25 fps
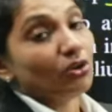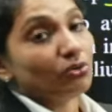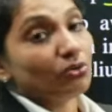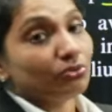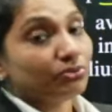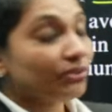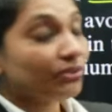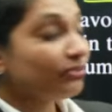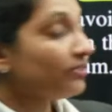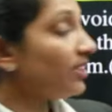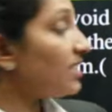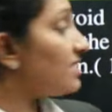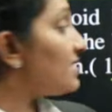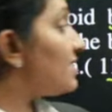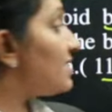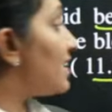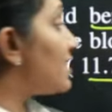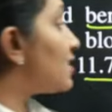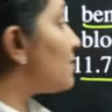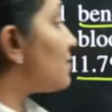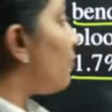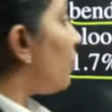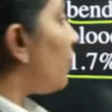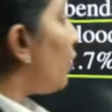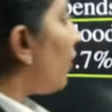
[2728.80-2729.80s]

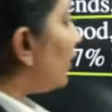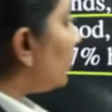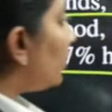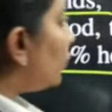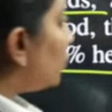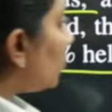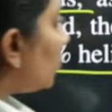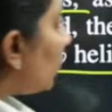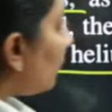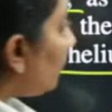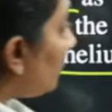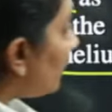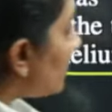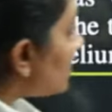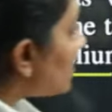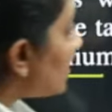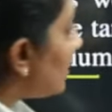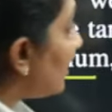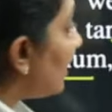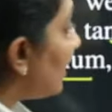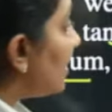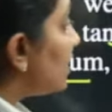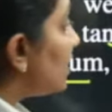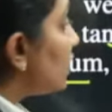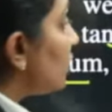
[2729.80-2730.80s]
56.2
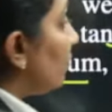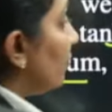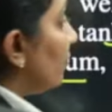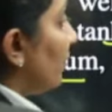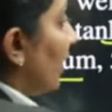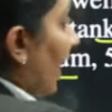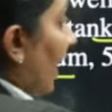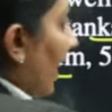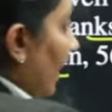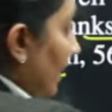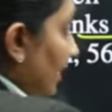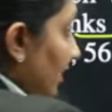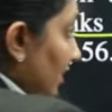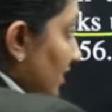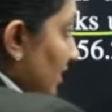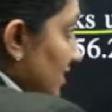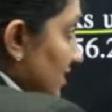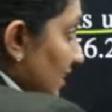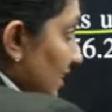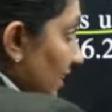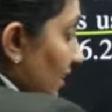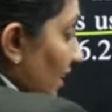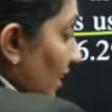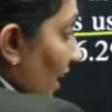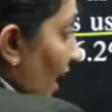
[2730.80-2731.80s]
percentage of
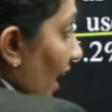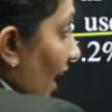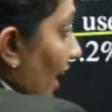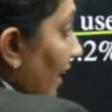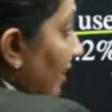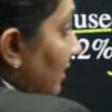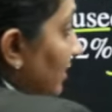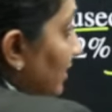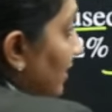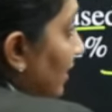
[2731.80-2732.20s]
nitrogen and